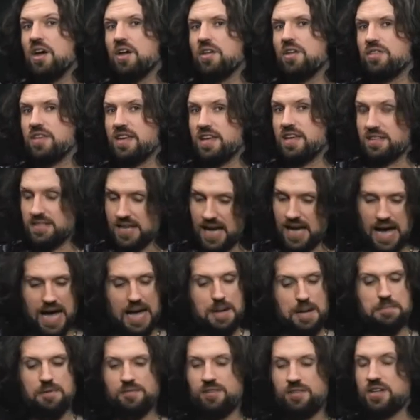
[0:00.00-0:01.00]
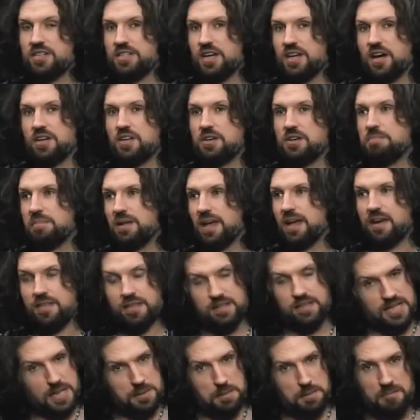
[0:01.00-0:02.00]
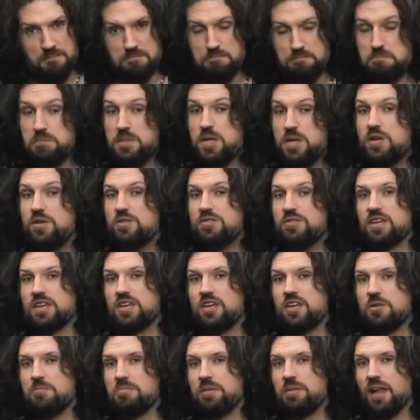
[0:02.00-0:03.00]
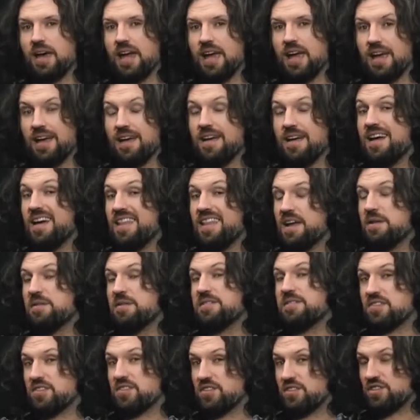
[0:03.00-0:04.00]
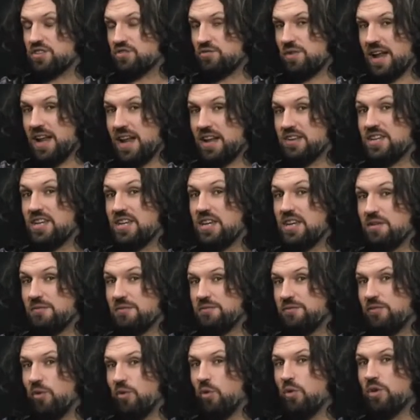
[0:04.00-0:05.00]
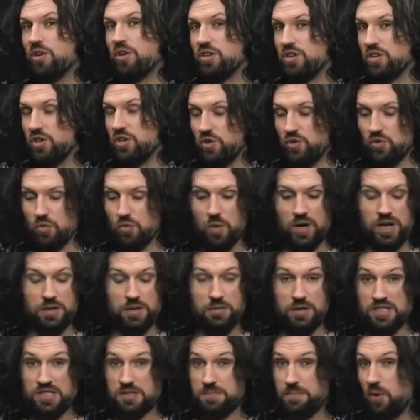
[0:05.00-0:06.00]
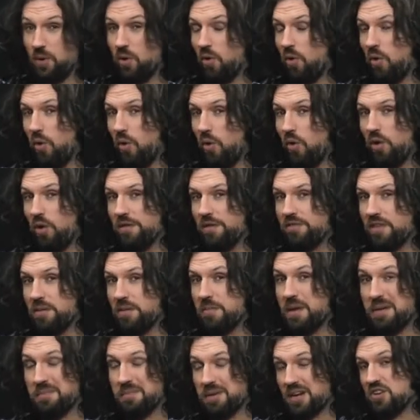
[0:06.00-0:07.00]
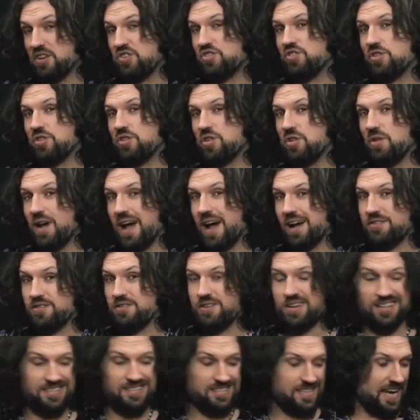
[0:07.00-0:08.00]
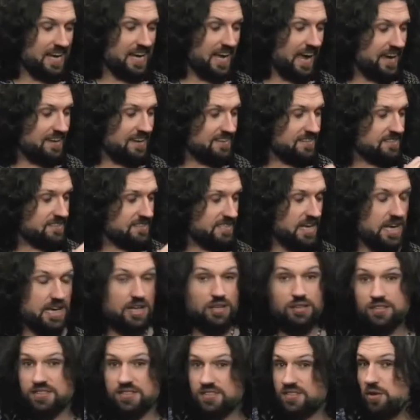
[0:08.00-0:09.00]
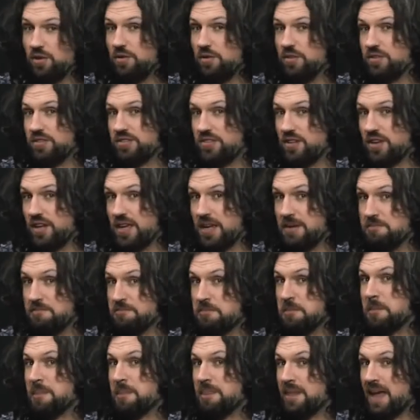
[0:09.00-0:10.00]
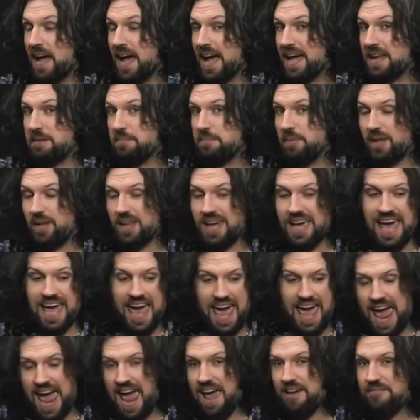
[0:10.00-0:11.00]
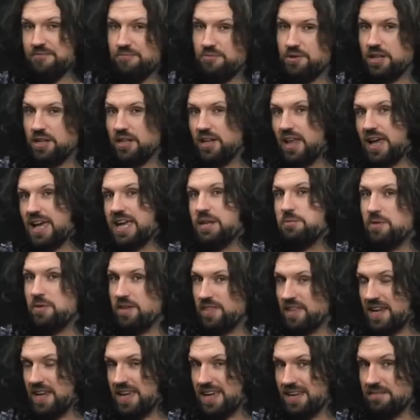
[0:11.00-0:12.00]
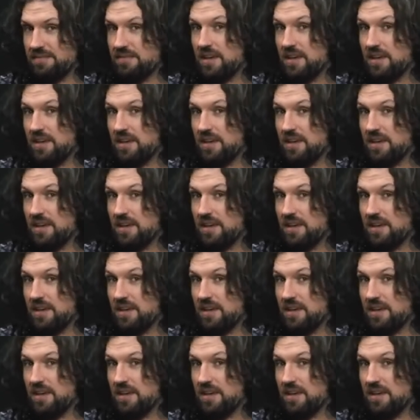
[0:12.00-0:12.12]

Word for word: the type of guitar you play, the type of music you play. There is a strategy for you. We're going to explore all of them, and I'm going to show you how you can take a single solo study and play every line within it